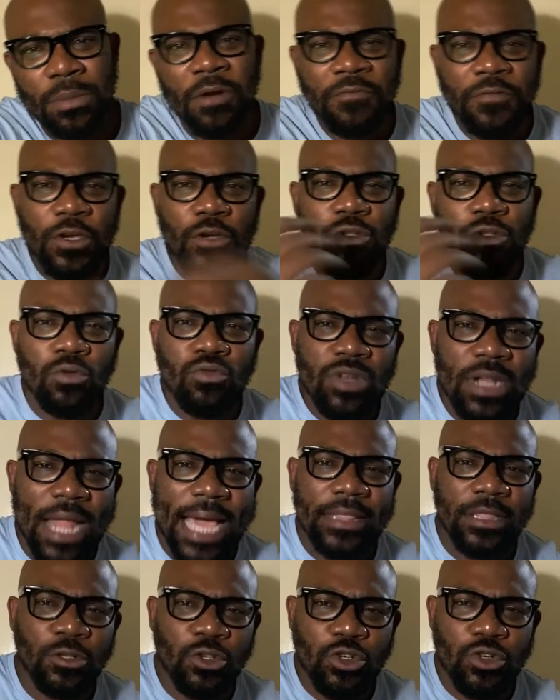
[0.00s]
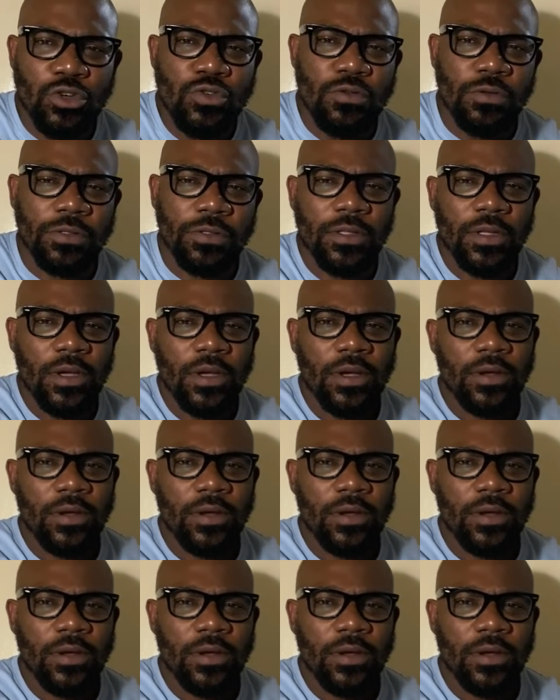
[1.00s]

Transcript: of you don't like the truth.